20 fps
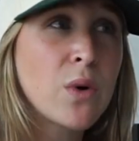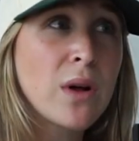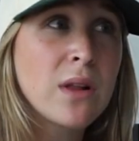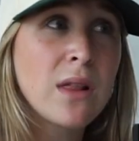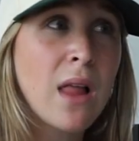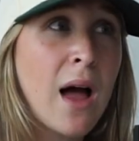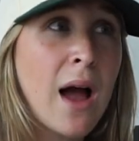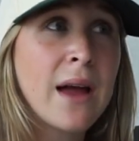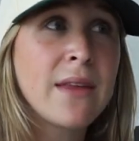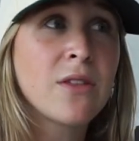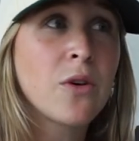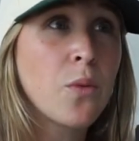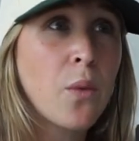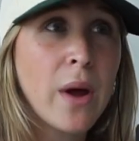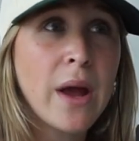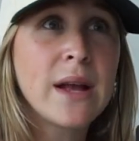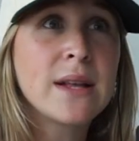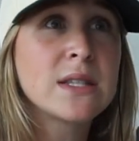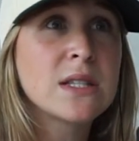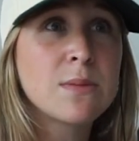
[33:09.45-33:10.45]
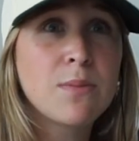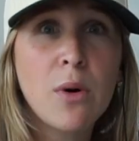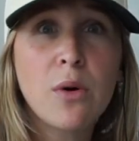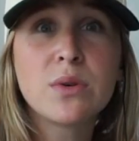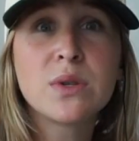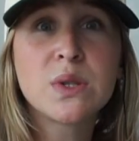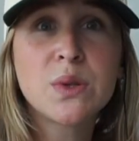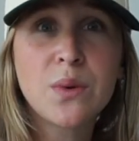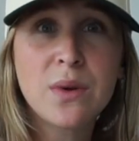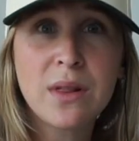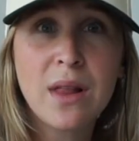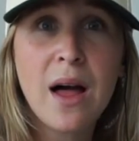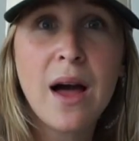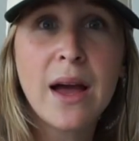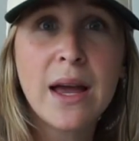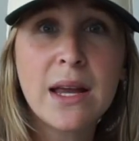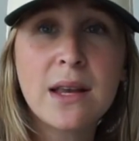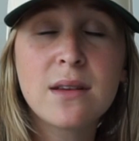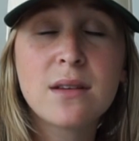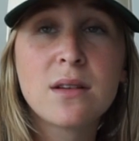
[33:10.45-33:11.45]
will align the way it's supposed to
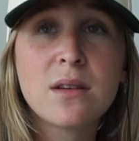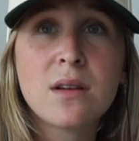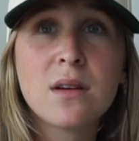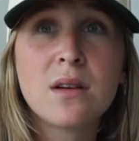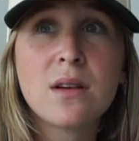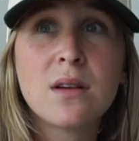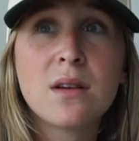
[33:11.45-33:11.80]
align.